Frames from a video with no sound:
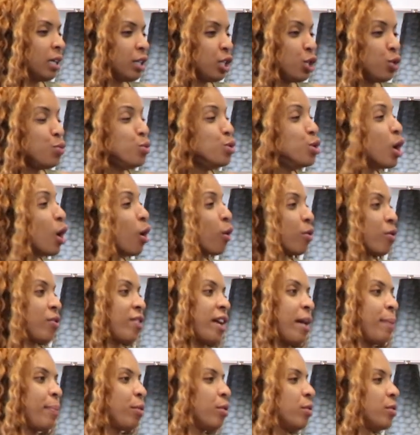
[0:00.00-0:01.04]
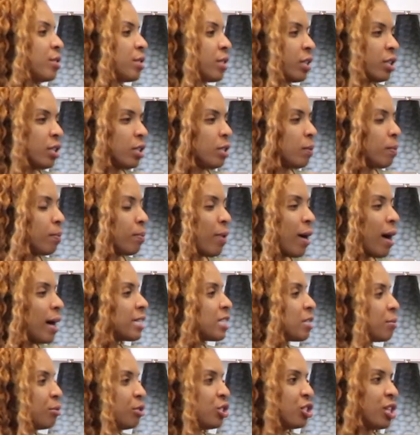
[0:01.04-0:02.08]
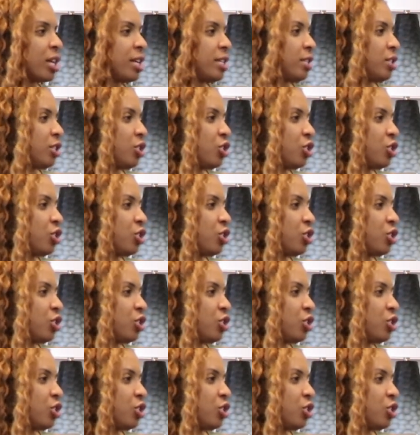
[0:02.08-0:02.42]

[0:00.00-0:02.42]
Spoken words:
you know that person could possibly change the